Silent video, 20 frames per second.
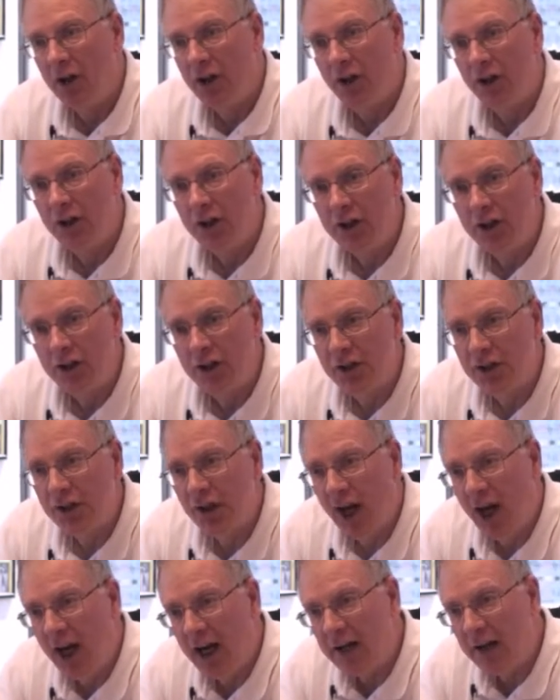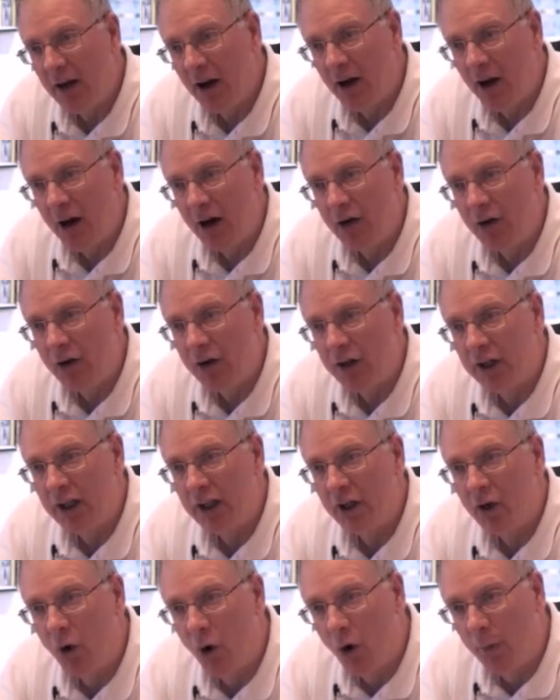you need to decide, are you going to
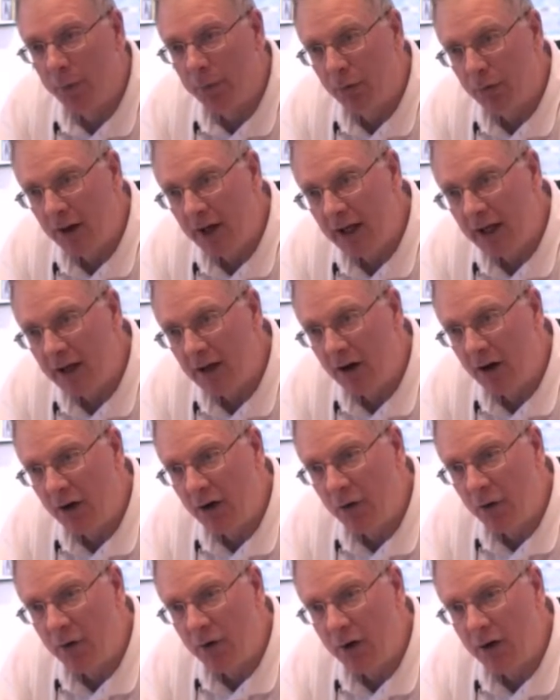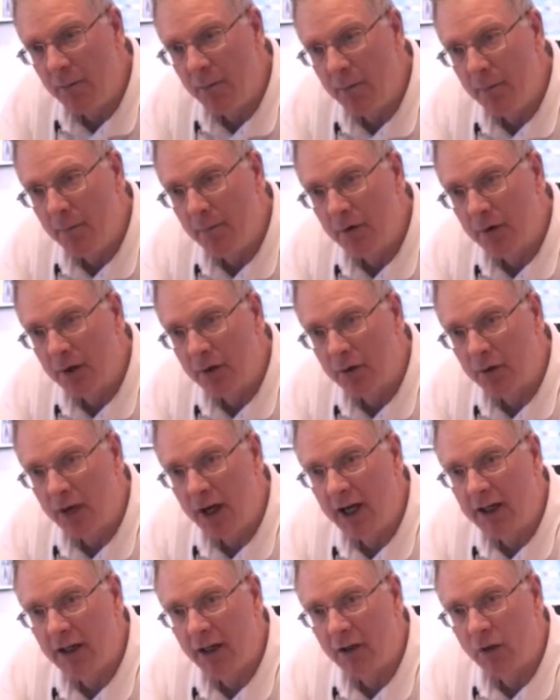incorporate? Are you going to
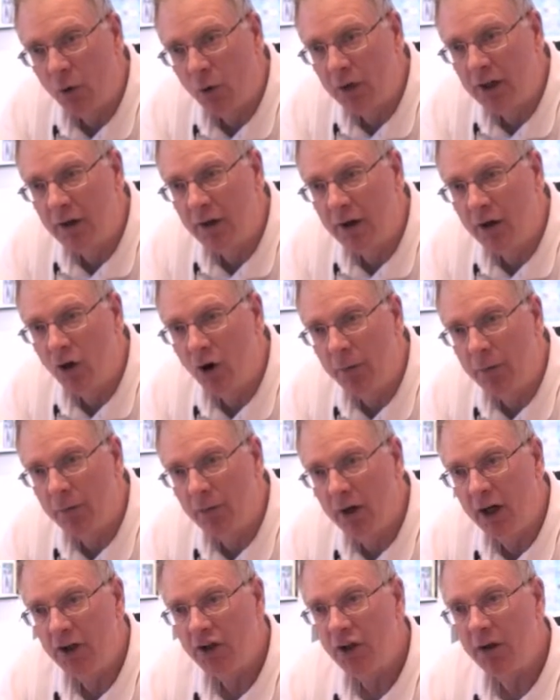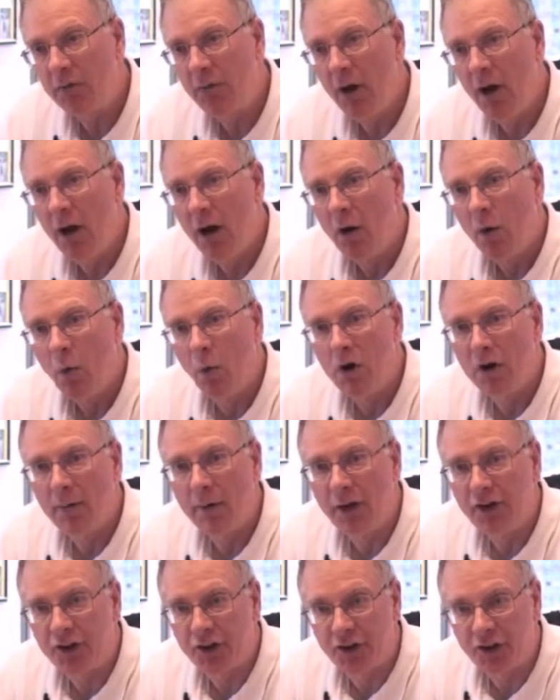create an ordinary corporation? What
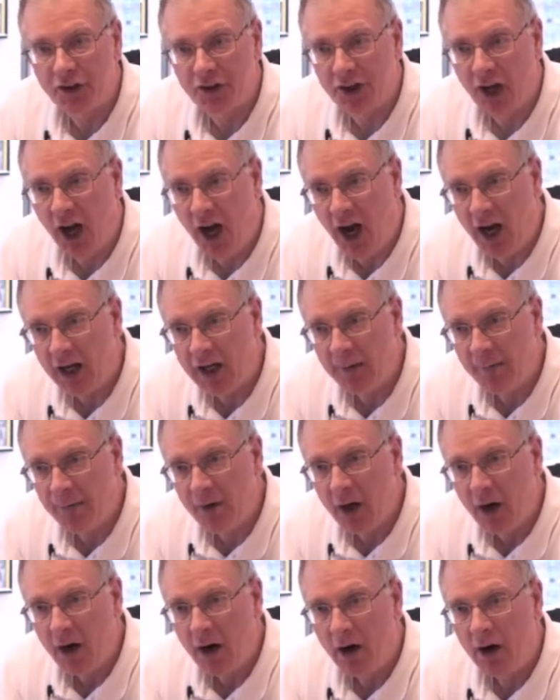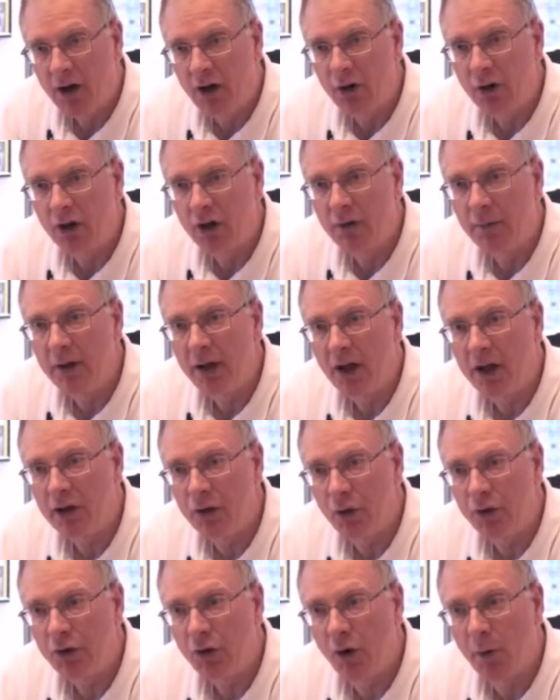about the stock? Are you going to be a
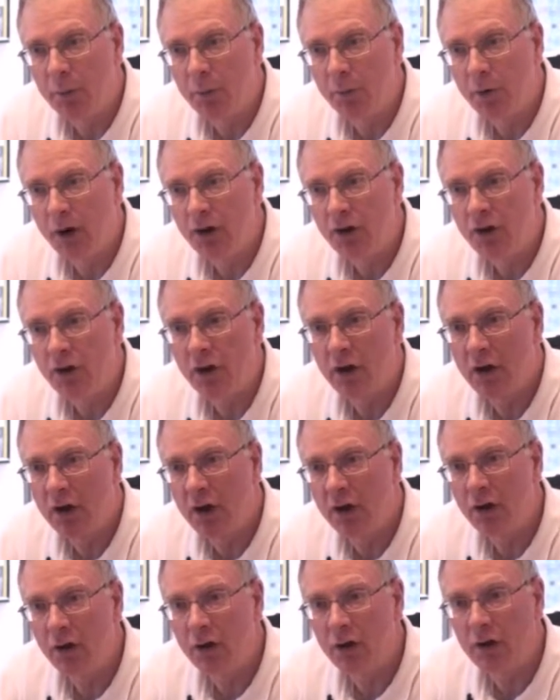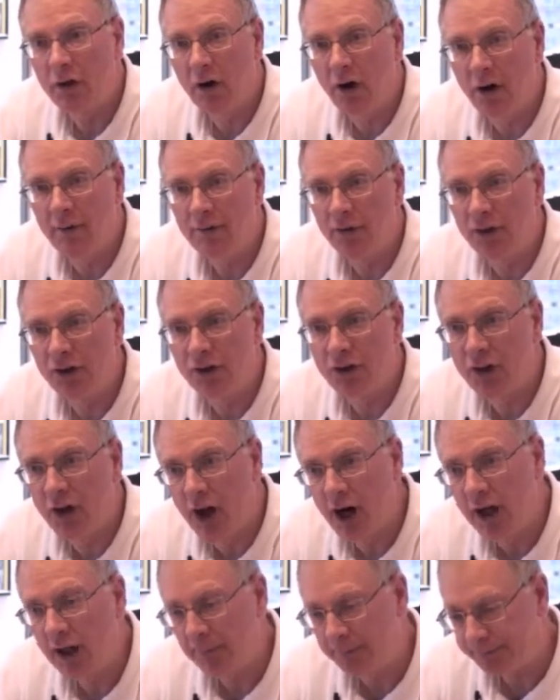closed corporation, or are you going to offer
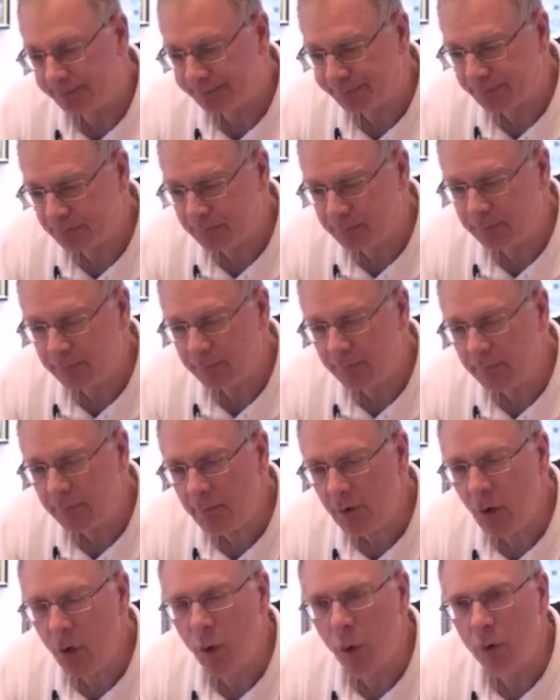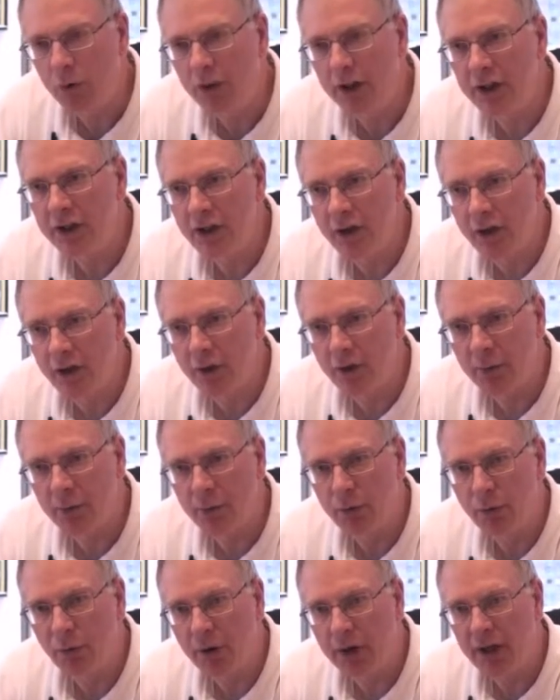stock only to your
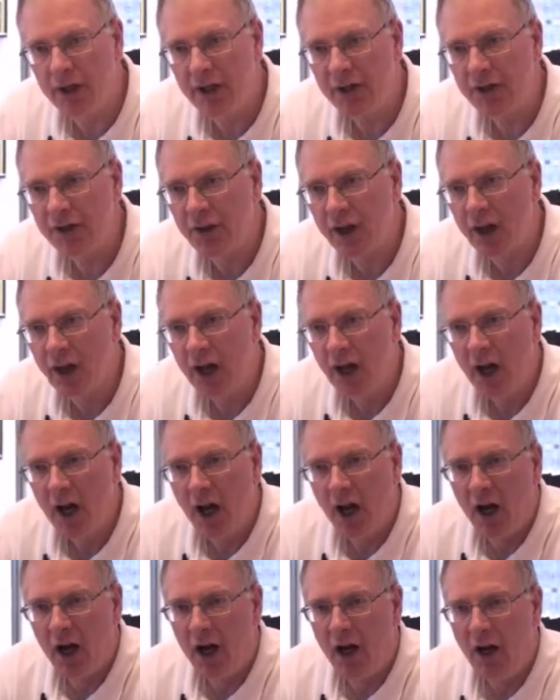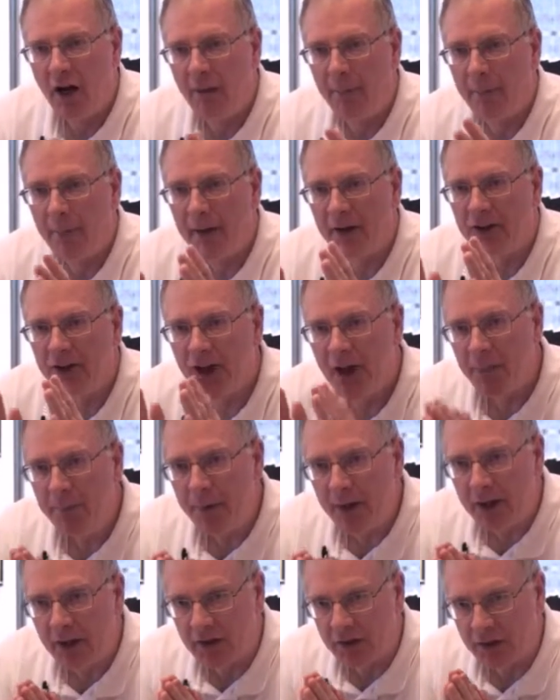employees?
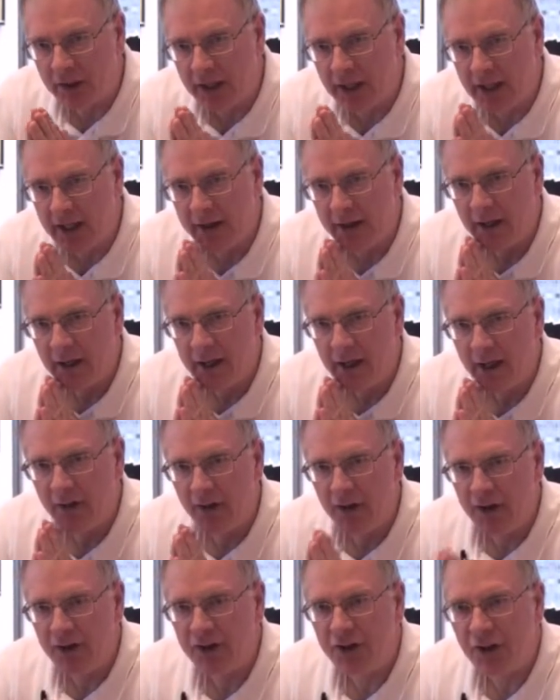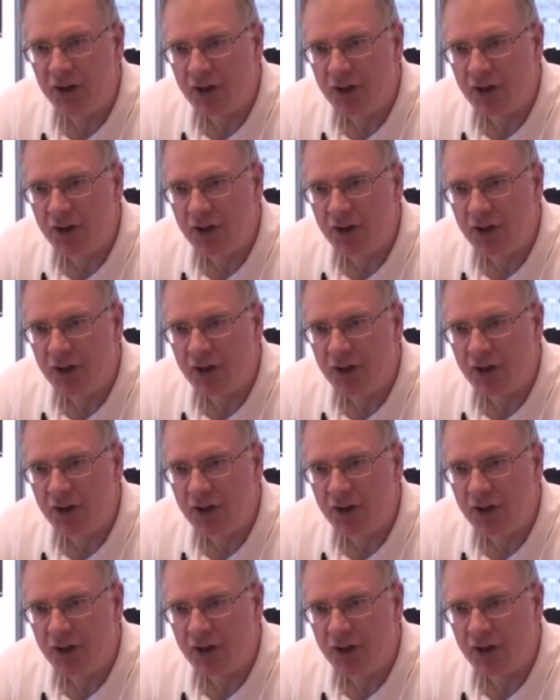Typically, in this